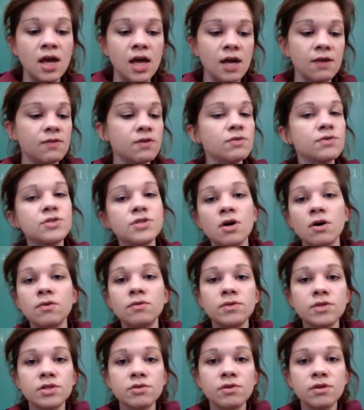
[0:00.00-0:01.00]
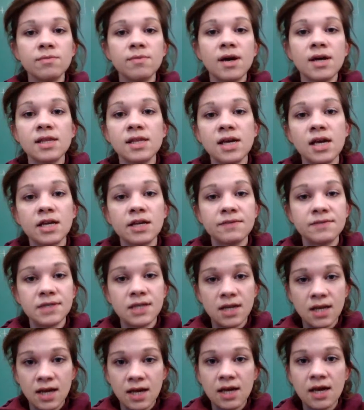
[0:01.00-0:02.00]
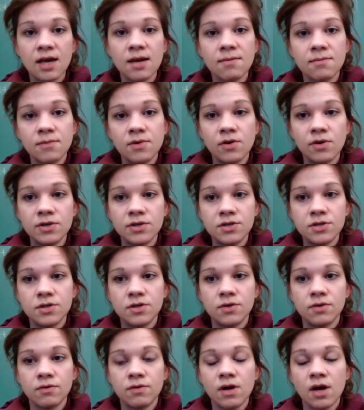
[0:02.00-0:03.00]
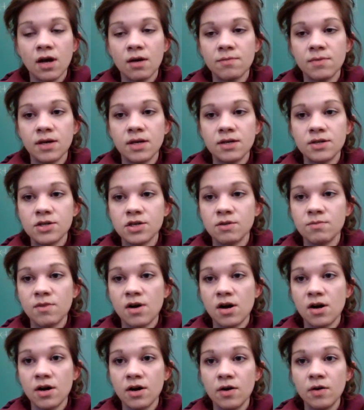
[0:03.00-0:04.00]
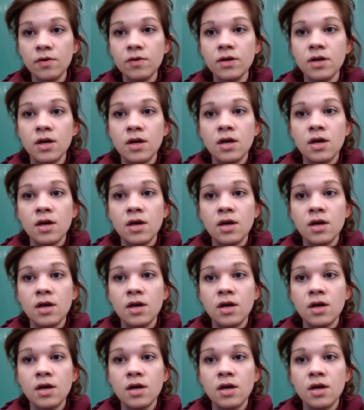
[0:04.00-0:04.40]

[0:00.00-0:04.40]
If you don't do it by the end of today, I am going to come in tomorrow